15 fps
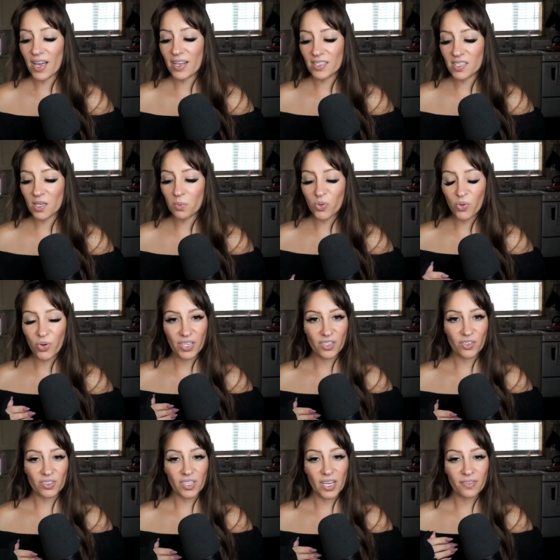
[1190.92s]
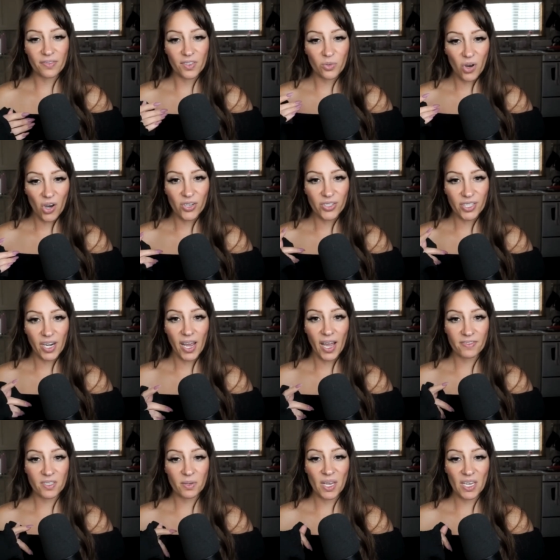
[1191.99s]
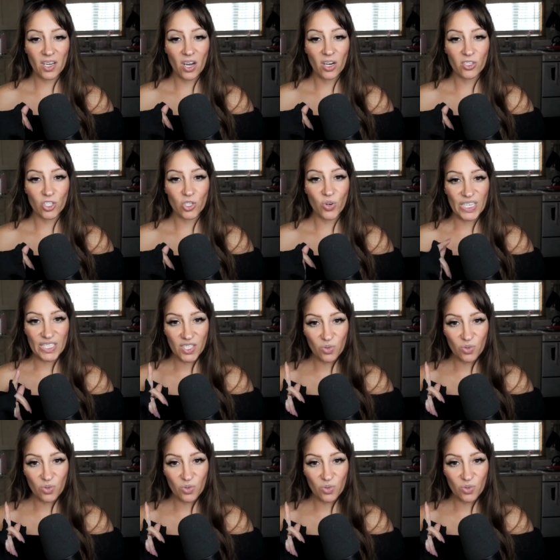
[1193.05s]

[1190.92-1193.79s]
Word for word: at some point in your life, you are going to have to make a hard choice.